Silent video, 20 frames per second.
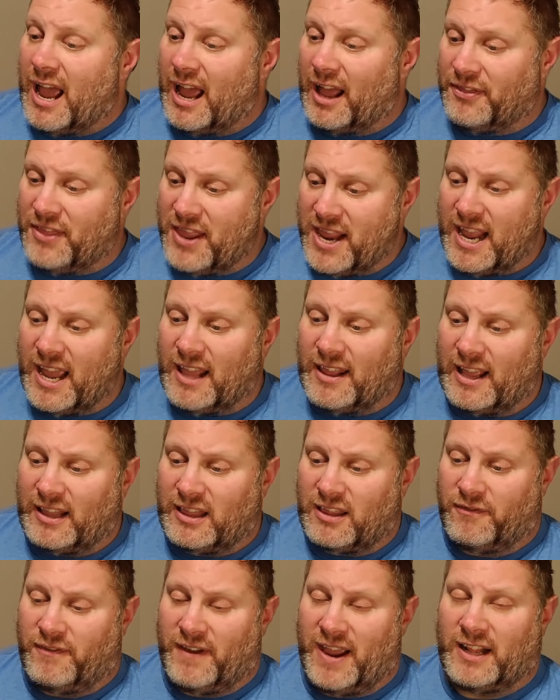I think I
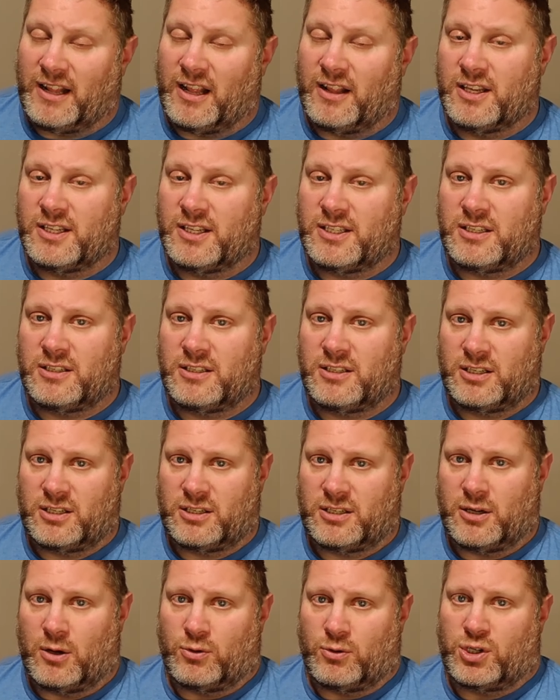like the fact that this is
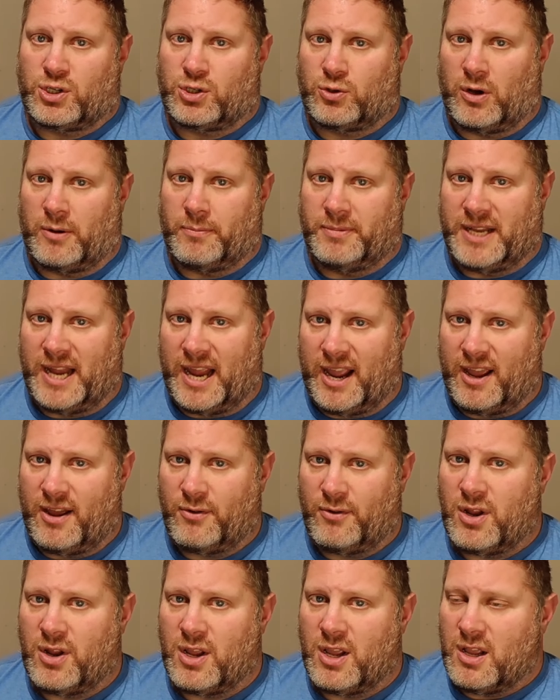just so stripped
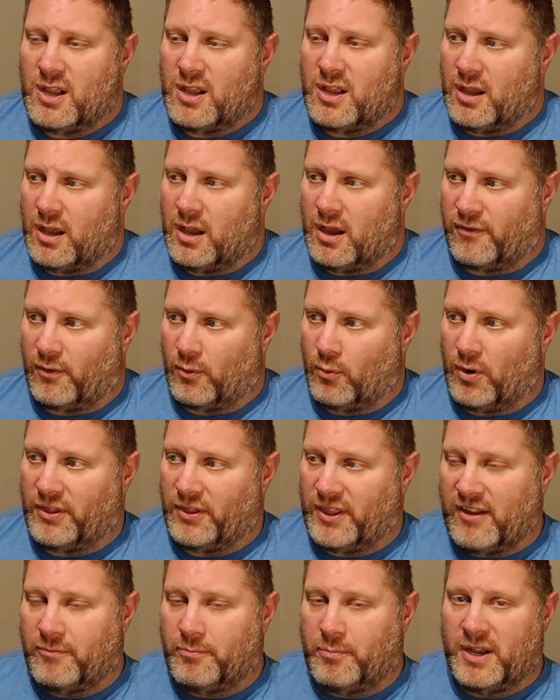down from
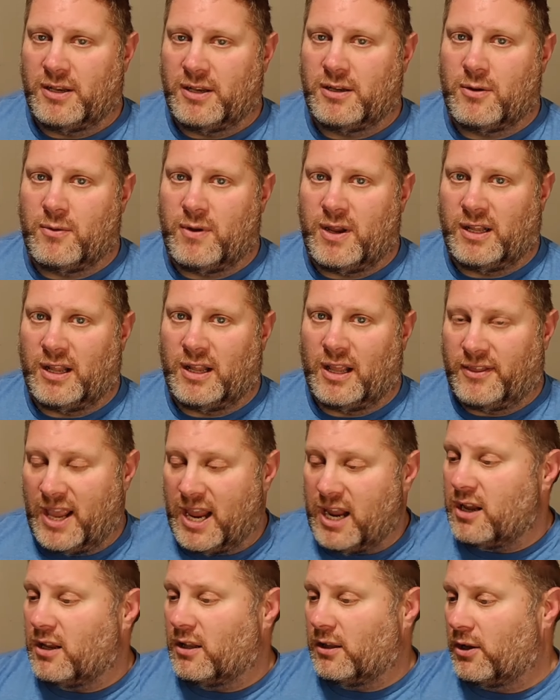what they've been doing, that
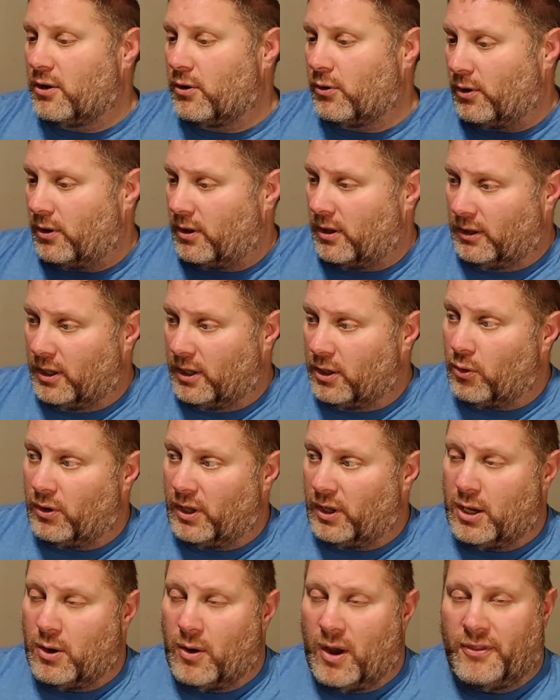they could literally